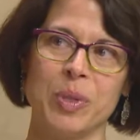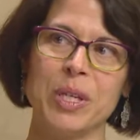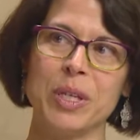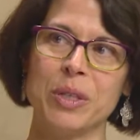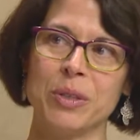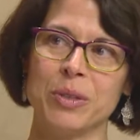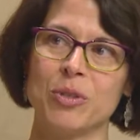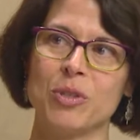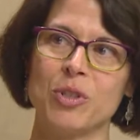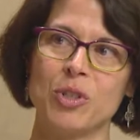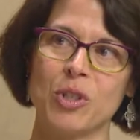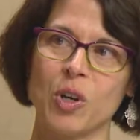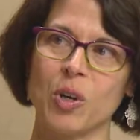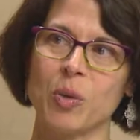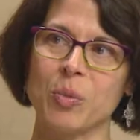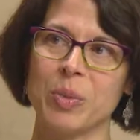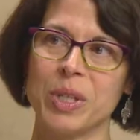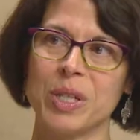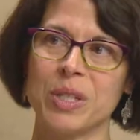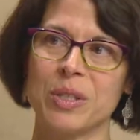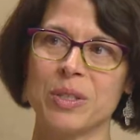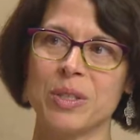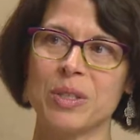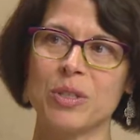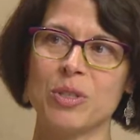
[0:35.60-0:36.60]
be in the show
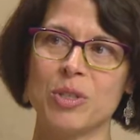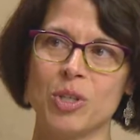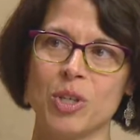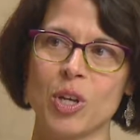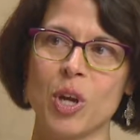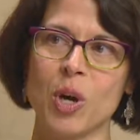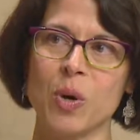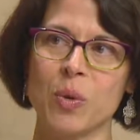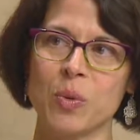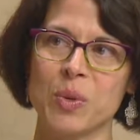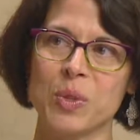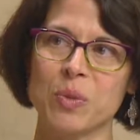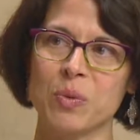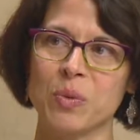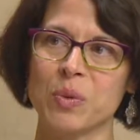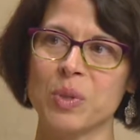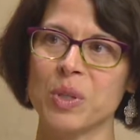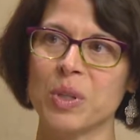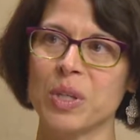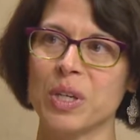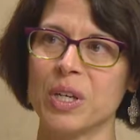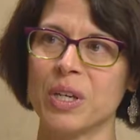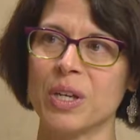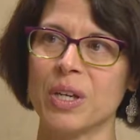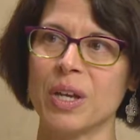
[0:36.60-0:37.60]
because this show is
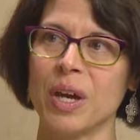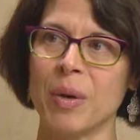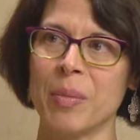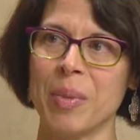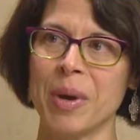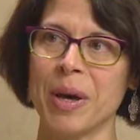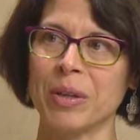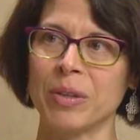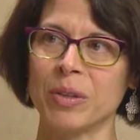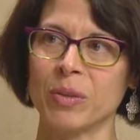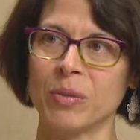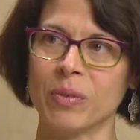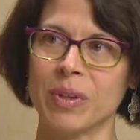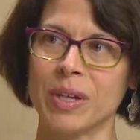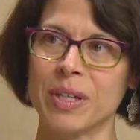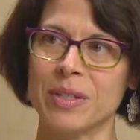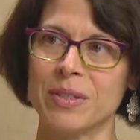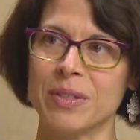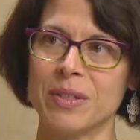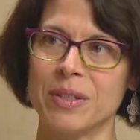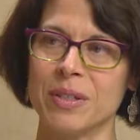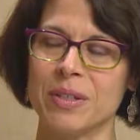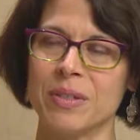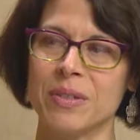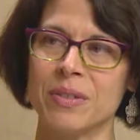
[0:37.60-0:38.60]
really about the
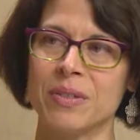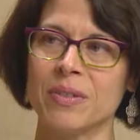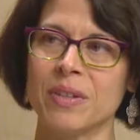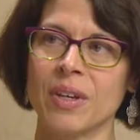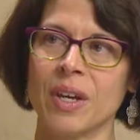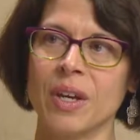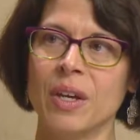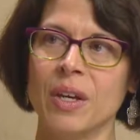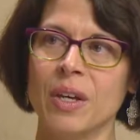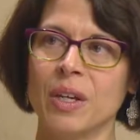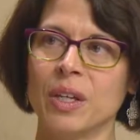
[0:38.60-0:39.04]
residents.